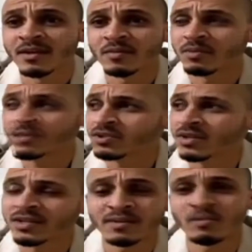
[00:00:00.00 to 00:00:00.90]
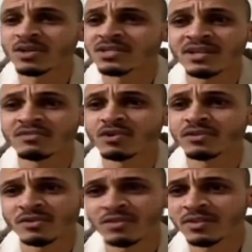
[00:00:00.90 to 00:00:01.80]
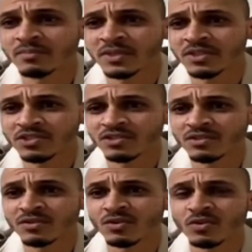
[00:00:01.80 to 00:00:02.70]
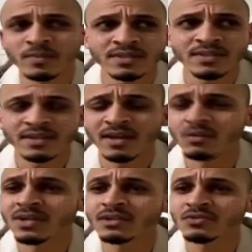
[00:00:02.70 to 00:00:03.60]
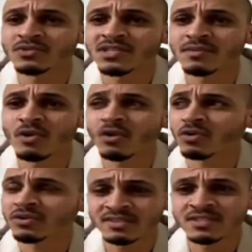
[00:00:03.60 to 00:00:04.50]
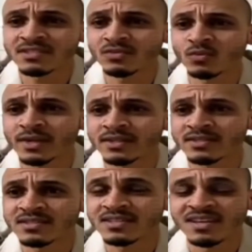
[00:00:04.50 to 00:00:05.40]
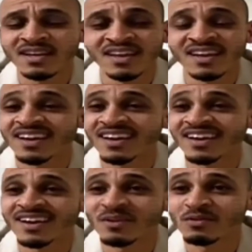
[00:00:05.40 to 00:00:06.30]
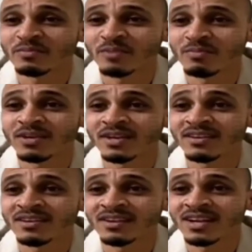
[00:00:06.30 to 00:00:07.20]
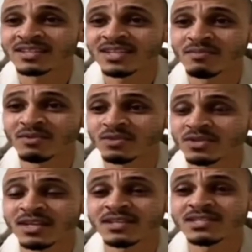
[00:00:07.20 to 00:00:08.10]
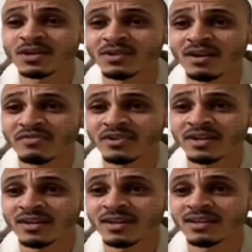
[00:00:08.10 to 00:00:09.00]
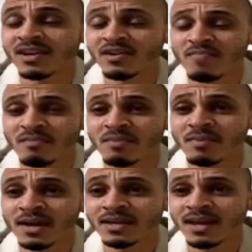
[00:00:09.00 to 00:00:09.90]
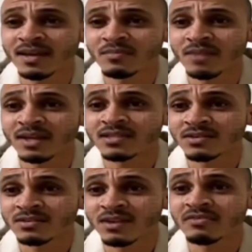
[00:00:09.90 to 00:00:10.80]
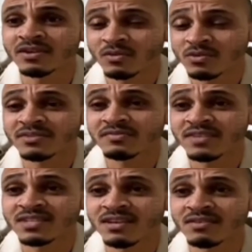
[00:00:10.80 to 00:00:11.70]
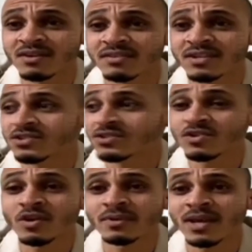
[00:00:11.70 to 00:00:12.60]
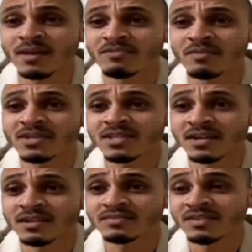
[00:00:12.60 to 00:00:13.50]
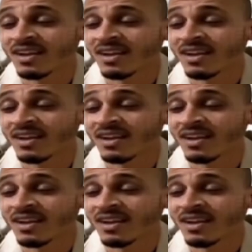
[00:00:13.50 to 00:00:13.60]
But yeah, the boys leave nothing on the pitch, you know. But I would like to see more convincing wins. Probably last game it was against South Africa, and I remember my game against South Africa was the first ever Nations Cup game for myself,